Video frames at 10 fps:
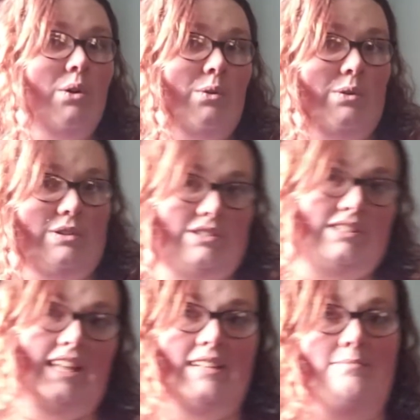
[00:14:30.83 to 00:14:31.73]
or
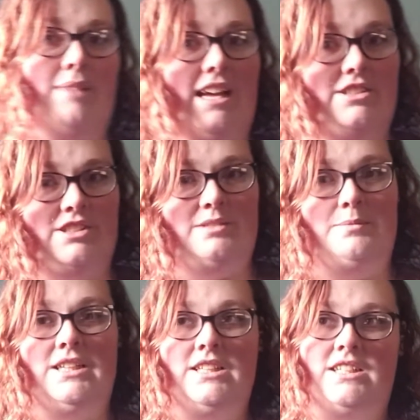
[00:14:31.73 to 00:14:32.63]
latent magic
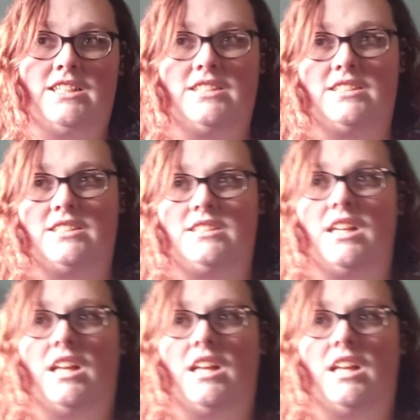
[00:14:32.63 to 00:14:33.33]
abilities,